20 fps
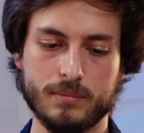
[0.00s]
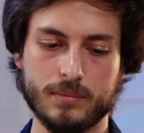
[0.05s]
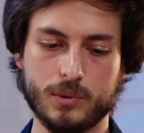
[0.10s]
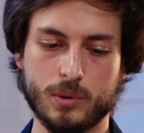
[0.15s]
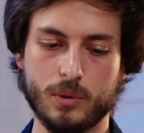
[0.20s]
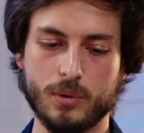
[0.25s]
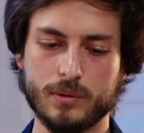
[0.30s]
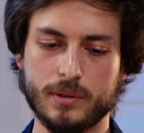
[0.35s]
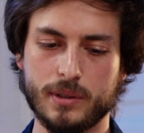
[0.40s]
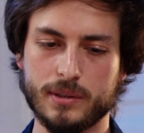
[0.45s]

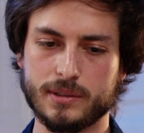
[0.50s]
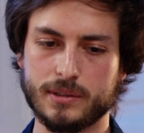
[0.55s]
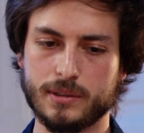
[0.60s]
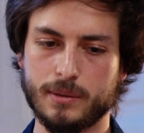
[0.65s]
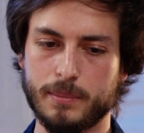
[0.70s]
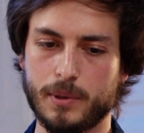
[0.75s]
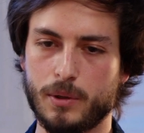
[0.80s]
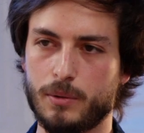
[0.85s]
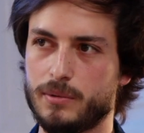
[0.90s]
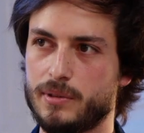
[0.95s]
told us
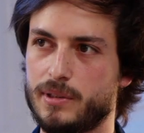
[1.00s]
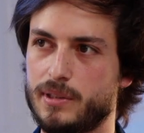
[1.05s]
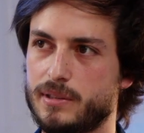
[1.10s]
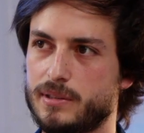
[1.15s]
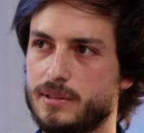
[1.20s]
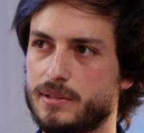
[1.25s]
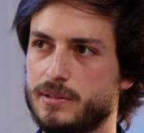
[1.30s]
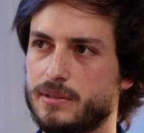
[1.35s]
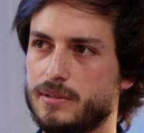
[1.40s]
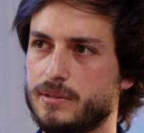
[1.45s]
about
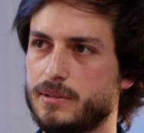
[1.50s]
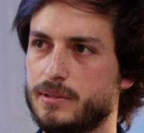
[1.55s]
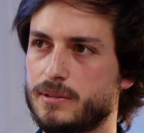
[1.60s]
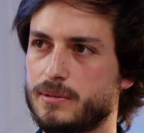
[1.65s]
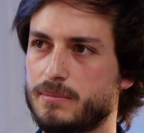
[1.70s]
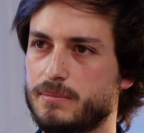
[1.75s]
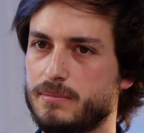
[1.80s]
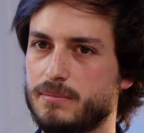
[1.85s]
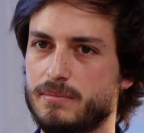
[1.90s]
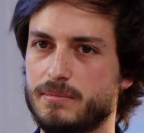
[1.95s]
this
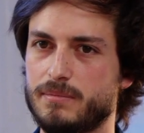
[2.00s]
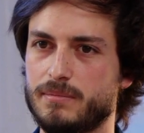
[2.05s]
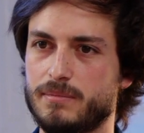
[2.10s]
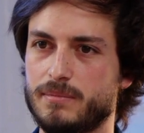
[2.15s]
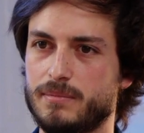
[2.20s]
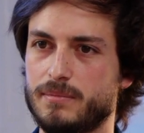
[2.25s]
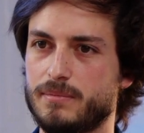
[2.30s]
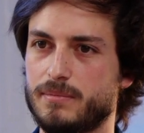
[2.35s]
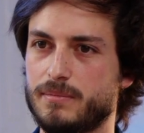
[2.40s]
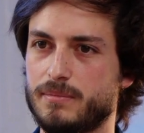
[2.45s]

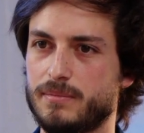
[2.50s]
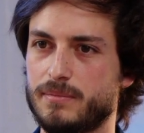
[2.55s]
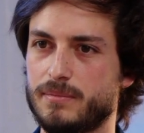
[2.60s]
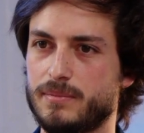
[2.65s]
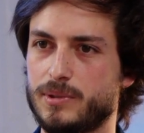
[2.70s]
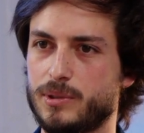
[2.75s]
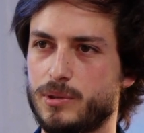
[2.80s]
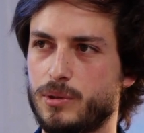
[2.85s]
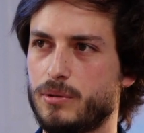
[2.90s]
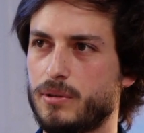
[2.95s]

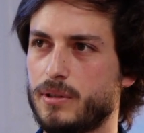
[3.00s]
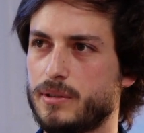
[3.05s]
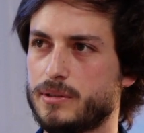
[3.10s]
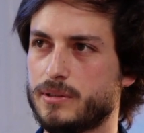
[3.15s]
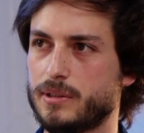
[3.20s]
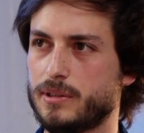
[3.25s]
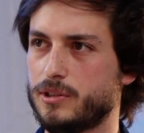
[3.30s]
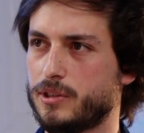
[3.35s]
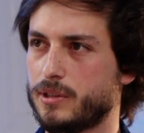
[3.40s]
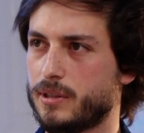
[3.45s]
student
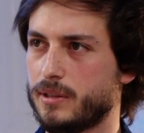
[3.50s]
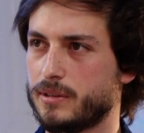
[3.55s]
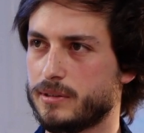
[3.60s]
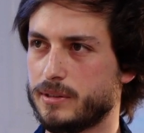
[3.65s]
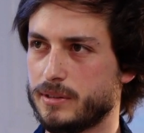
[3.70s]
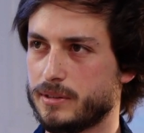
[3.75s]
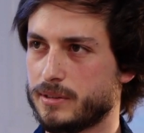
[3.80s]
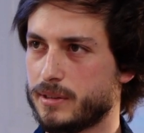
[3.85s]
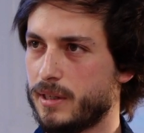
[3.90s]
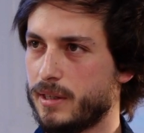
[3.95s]
surgical
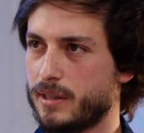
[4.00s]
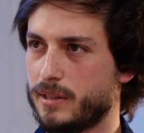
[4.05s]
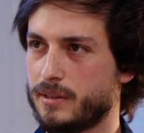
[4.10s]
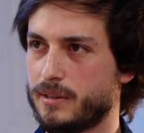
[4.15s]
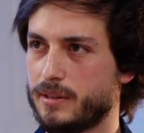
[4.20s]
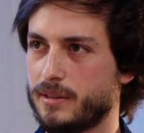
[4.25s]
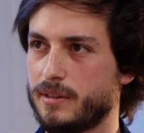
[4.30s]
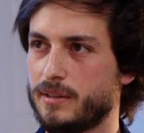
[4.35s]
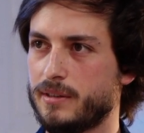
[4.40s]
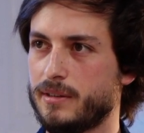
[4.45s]

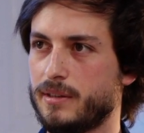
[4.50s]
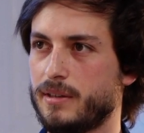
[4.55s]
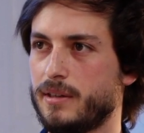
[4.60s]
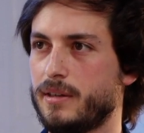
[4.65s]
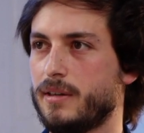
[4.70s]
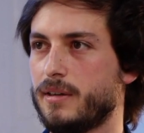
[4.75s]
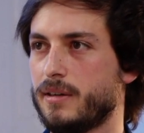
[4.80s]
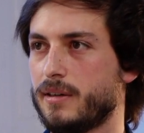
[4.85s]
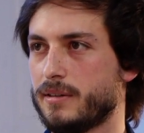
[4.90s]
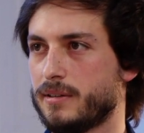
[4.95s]
society.
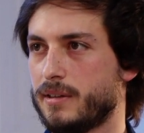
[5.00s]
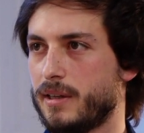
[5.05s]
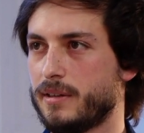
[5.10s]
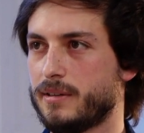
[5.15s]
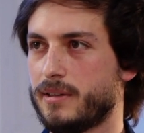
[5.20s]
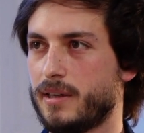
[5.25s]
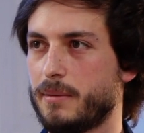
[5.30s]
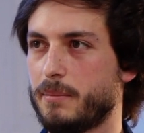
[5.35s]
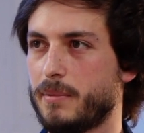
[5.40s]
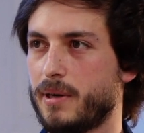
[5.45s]
At that
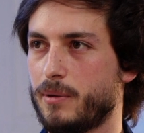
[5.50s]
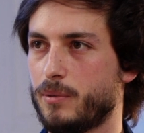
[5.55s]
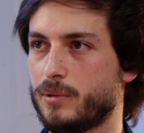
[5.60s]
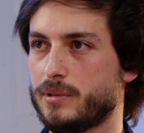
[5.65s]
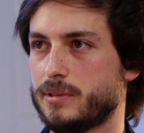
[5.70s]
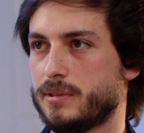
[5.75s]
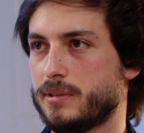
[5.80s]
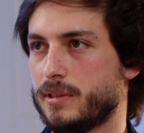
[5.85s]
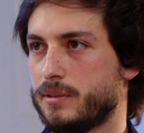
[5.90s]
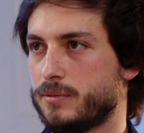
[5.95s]
time, I
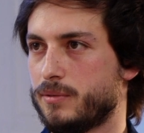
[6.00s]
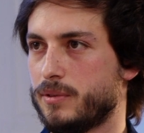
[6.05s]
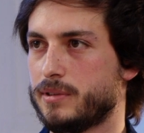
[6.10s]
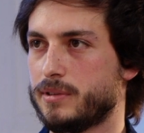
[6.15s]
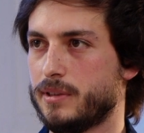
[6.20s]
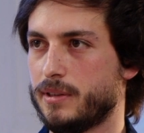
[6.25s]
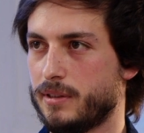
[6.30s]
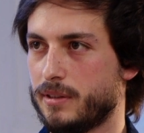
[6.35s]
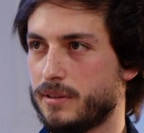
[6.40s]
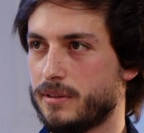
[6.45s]
was
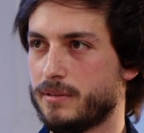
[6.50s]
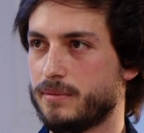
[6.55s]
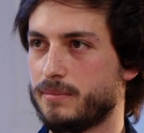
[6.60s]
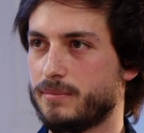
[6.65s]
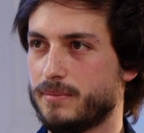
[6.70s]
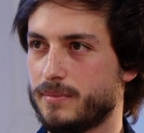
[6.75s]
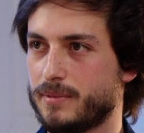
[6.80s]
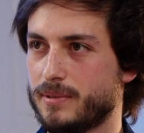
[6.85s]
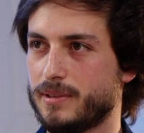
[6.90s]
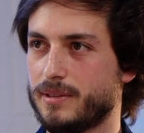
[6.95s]
interested
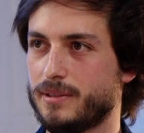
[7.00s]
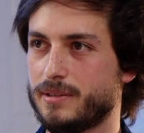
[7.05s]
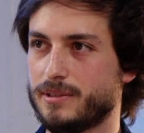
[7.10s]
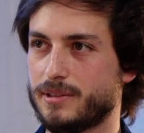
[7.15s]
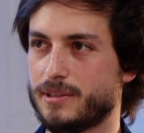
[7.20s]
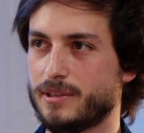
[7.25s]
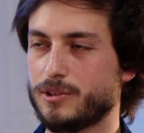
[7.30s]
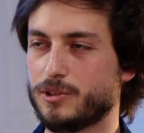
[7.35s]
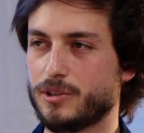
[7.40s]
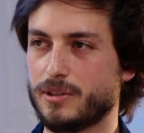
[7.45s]
in
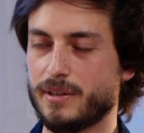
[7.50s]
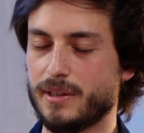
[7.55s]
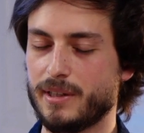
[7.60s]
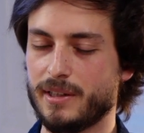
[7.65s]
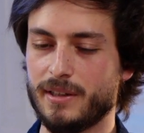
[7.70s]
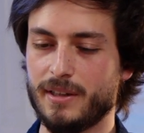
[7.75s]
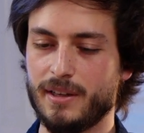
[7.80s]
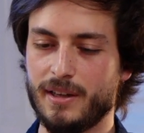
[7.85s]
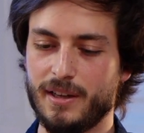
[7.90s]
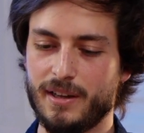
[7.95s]

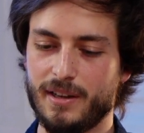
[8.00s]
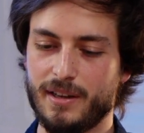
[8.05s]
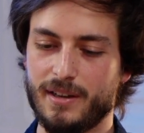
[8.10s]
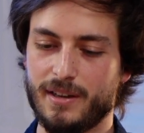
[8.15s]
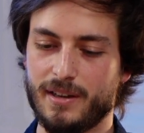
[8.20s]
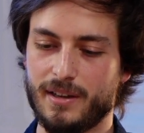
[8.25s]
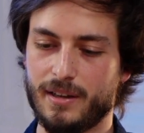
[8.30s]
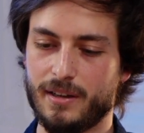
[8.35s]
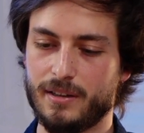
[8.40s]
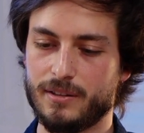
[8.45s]
surgery,
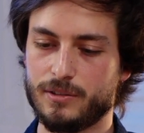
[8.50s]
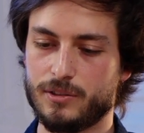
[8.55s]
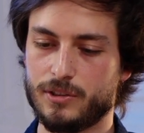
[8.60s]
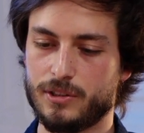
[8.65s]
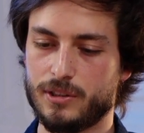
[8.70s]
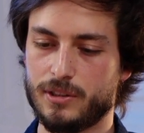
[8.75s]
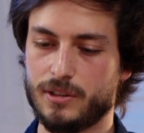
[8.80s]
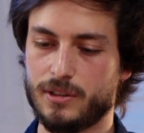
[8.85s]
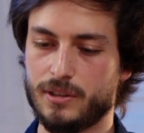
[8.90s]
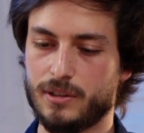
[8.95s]
and
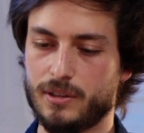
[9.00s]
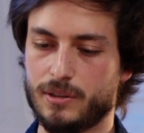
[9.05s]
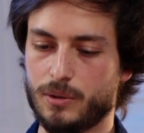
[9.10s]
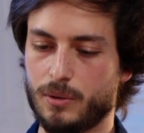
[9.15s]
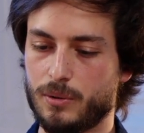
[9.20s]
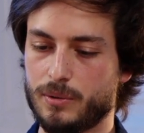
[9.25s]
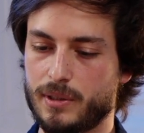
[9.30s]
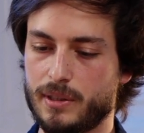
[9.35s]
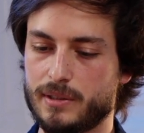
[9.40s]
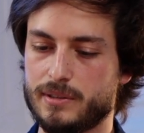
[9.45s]
she
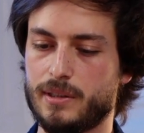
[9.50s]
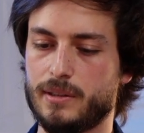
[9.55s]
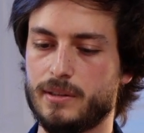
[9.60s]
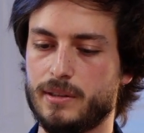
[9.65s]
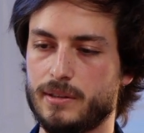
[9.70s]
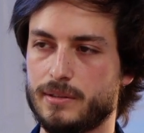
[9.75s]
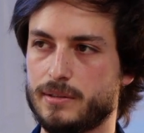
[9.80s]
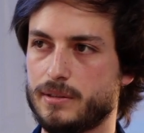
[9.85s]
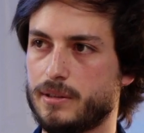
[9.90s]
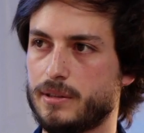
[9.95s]
told us that
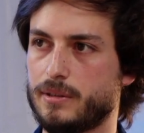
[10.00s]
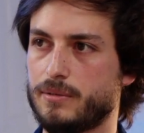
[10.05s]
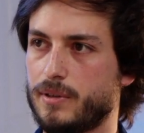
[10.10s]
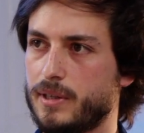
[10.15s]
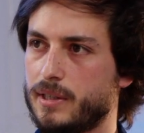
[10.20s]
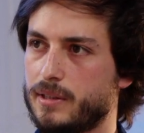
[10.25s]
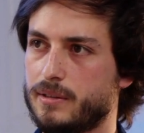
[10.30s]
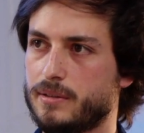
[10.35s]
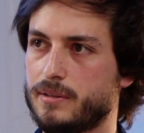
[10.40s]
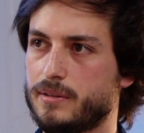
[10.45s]
it's a
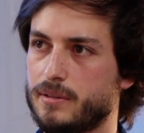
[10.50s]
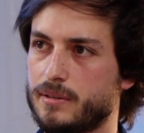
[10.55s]
great